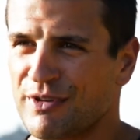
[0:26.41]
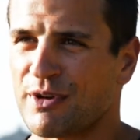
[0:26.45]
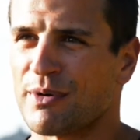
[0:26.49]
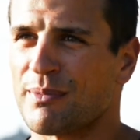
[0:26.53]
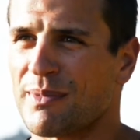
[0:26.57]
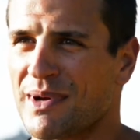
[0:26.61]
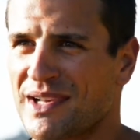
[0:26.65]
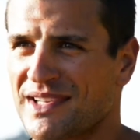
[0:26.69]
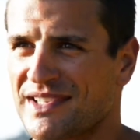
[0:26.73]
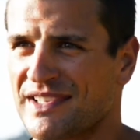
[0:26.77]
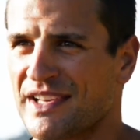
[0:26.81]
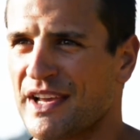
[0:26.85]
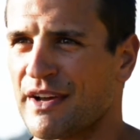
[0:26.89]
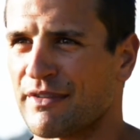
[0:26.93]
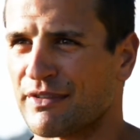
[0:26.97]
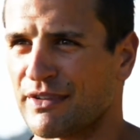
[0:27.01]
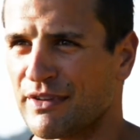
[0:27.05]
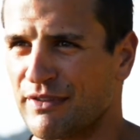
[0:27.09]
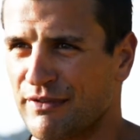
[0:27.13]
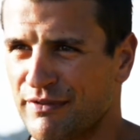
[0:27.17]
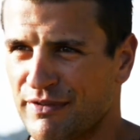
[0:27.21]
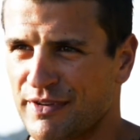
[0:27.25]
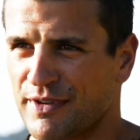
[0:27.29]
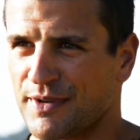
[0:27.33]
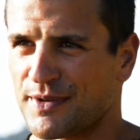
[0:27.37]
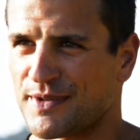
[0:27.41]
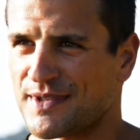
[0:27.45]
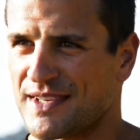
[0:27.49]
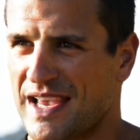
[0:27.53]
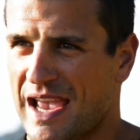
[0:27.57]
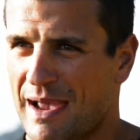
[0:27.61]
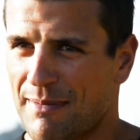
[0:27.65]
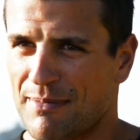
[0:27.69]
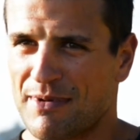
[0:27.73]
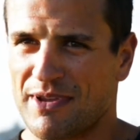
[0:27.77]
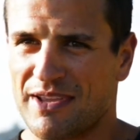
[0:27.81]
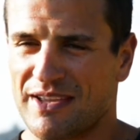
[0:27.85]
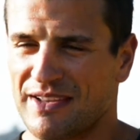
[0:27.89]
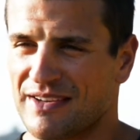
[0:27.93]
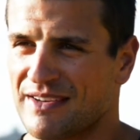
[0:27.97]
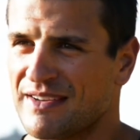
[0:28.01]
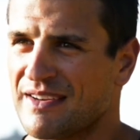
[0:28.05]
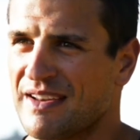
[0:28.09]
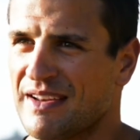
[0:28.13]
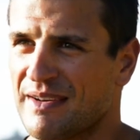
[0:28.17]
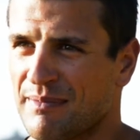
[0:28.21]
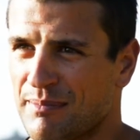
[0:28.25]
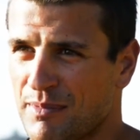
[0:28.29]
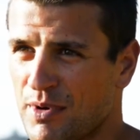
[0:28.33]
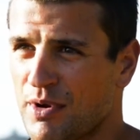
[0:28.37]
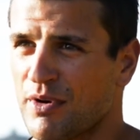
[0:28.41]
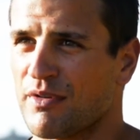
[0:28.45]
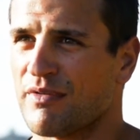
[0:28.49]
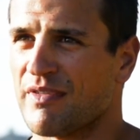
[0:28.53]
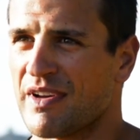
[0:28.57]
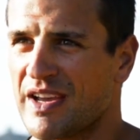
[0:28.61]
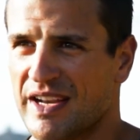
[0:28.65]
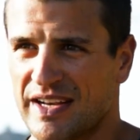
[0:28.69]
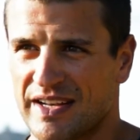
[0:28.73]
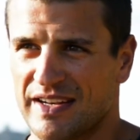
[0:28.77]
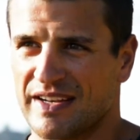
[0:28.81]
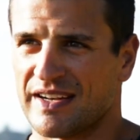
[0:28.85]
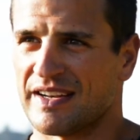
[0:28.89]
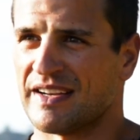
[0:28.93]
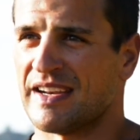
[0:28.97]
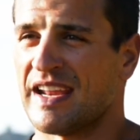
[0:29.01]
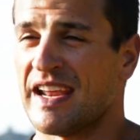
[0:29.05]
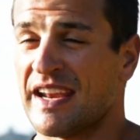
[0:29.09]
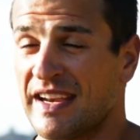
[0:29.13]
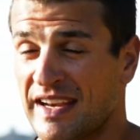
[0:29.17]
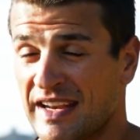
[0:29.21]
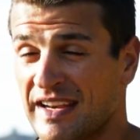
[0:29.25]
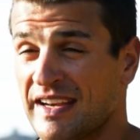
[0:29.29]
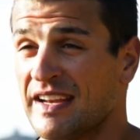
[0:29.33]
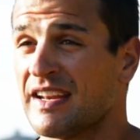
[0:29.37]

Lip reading: myself, didn't feel zappy and motivated and